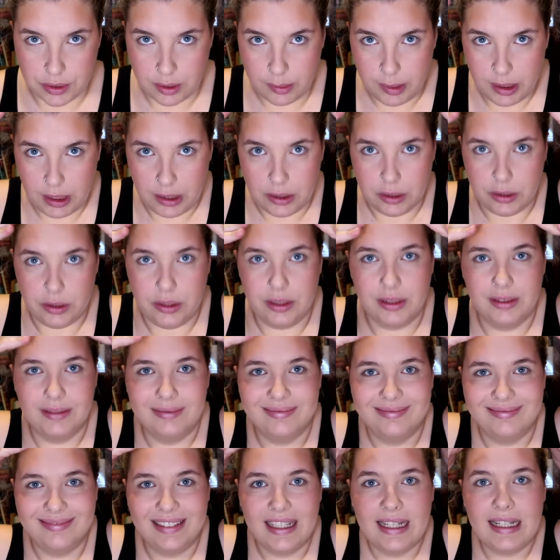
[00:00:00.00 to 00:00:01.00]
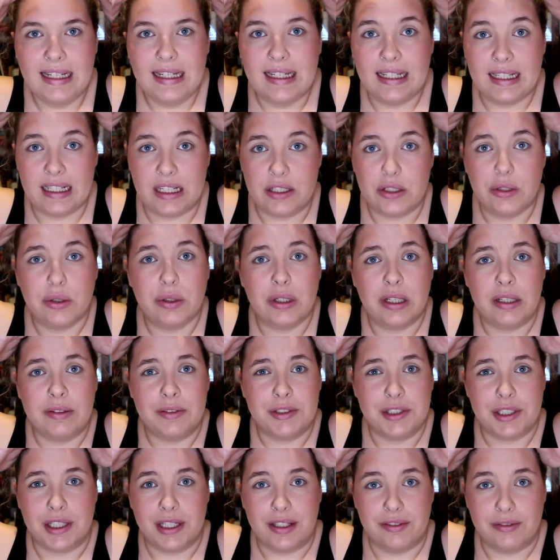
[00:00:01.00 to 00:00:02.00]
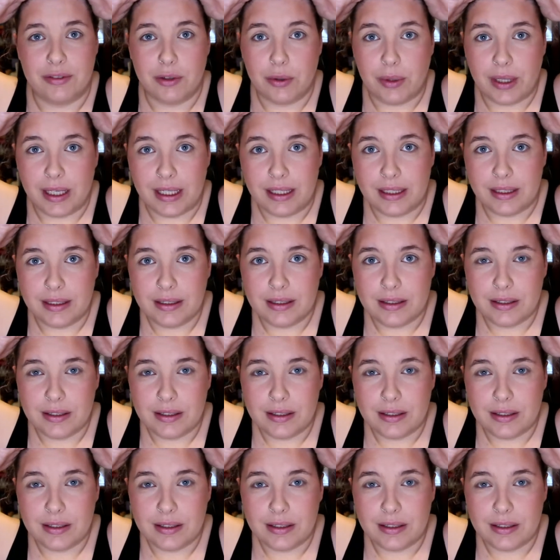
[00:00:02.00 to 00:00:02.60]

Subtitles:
up here though. And I don't have a giant forehead,